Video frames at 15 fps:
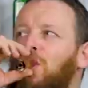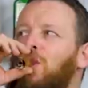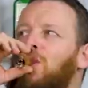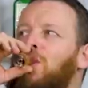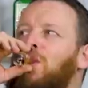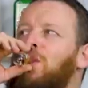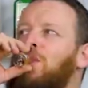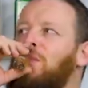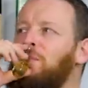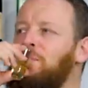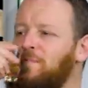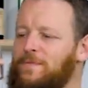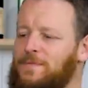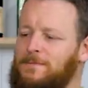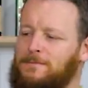
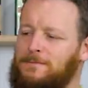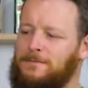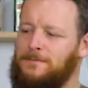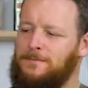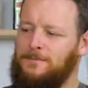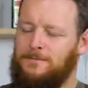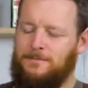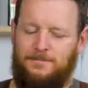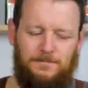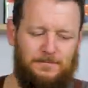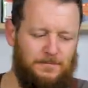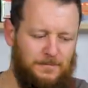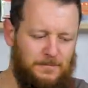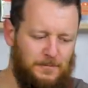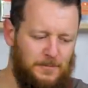
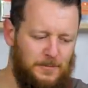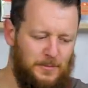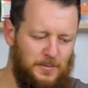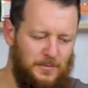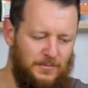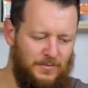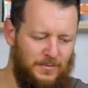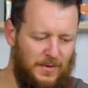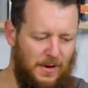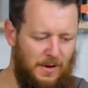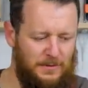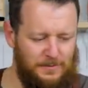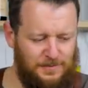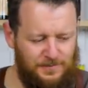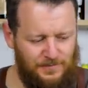
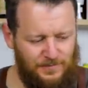Nothing is said.